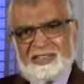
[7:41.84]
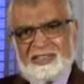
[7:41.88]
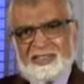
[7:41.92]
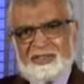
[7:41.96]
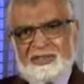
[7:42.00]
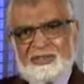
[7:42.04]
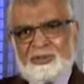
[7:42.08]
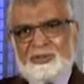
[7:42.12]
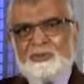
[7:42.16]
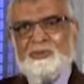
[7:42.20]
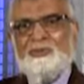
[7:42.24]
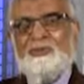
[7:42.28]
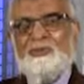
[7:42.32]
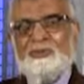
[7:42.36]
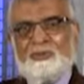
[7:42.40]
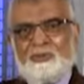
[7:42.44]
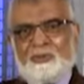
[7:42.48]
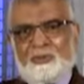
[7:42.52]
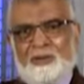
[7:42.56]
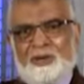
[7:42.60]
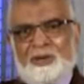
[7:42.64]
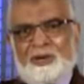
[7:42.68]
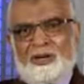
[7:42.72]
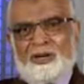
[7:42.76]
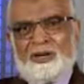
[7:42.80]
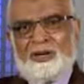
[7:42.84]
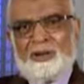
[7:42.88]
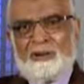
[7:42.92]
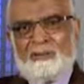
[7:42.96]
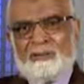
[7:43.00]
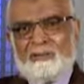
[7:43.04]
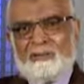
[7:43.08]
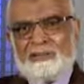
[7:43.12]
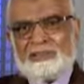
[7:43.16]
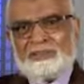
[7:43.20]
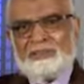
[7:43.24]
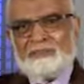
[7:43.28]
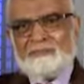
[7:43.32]
You
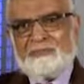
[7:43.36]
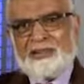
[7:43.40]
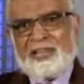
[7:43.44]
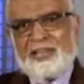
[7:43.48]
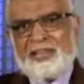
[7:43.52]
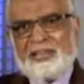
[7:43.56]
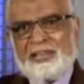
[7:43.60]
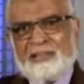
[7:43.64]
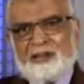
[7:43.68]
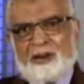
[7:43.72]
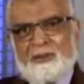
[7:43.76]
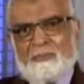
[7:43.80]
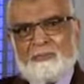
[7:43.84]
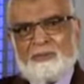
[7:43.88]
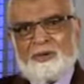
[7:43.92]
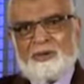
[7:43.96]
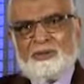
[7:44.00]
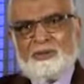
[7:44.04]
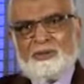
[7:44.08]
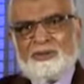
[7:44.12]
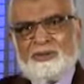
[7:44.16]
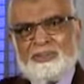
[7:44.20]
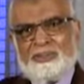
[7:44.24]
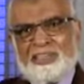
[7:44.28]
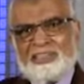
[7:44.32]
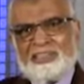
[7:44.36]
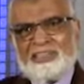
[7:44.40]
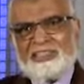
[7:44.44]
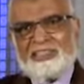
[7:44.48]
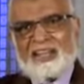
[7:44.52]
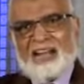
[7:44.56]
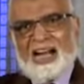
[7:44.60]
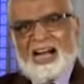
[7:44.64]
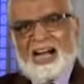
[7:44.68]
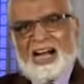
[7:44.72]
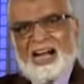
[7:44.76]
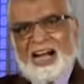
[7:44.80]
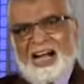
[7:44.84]
must make your abode in the
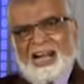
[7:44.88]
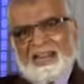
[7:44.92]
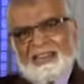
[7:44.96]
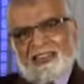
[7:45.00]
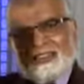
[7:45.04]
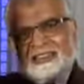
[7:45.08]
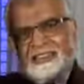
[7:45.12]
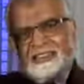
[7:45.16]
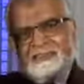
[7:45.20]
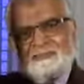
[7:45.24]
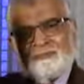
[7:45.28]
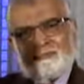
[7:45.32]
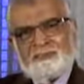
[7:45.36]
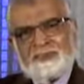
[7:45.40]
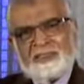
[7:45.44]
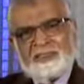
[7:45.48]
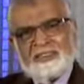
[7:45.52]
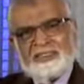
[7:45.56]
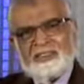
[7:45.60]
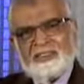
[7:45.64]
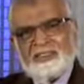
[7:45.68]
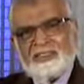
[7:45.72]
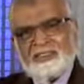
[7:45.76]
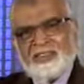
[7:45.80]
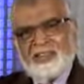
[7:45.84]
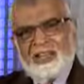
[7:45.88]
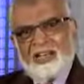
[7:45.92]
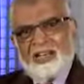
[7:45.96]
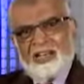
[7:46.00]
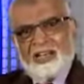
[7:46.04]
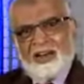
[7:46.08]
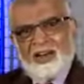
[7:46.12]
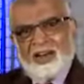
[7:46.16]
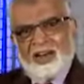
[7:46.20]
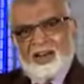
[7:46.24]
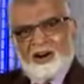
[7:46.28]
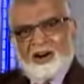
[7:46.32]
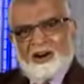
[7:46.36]
highest peaks,
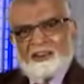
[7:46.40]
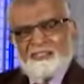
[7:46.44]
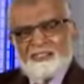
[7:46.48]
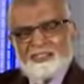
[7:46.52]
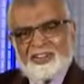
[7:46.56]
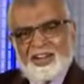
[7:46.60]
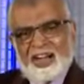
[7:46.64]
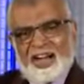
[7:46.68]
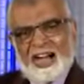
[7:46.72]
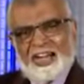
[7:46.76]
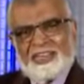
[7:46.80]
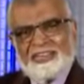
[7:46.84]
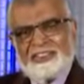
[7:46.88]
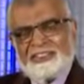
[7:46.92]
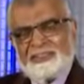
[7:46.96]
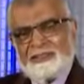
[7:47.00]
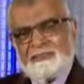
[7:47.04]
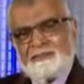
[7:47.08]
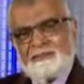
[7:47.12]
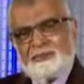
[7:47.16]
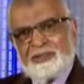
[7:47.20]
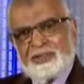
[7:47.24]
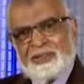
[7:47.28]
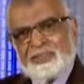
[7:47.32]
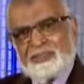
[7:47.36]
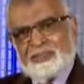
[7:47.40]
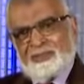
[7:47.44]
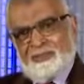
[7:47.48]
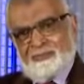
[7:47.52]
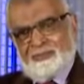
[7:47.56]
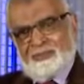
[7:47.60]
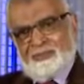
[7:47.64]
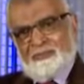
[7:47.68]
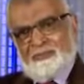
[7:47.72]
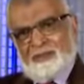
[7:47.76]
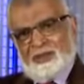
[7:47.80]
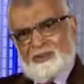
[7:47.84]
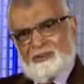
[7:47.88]
on the highest peaks of
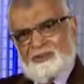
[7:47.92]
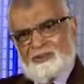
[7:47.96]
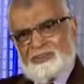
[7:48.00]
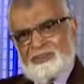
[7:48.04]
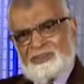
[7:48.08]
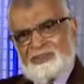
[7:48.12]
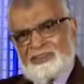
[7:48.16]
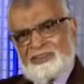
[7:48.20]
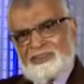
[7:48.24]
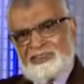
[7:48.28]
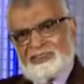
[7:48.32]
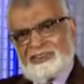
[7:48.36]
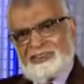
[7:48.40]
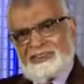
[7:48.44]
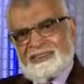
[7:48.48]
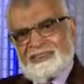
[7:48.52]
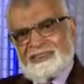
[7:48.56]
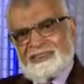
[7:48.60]
the mountains.